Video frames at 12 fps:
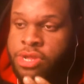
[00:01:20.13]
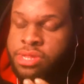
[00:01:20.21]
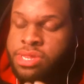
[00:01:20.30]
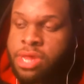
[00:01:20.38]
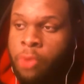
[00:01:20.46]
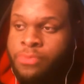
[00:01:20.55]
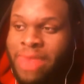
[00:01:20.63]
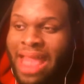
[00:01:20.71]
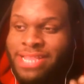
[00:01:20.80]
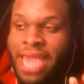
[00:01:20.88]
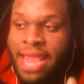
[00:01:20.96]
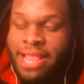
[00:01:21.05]
So
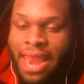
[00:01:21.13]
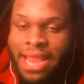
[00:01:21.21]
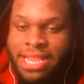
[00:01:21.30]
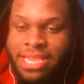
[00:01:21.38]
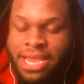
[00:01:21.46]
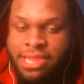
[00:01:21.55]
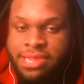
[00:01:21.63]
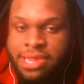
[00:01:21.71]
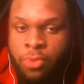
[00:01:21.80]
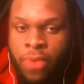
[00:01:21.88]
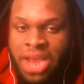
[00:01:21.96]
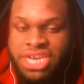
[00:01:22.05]
take that into
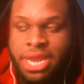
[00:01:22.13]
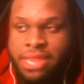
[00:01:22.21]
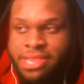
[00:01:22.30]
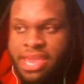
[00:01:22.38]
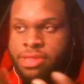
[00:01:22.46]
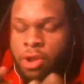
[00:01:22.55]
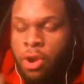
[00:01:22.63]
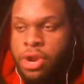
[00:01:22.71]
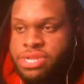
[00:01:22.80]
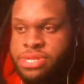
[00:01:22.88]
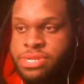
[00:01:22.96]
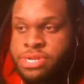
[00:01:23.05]
consideration, that these are the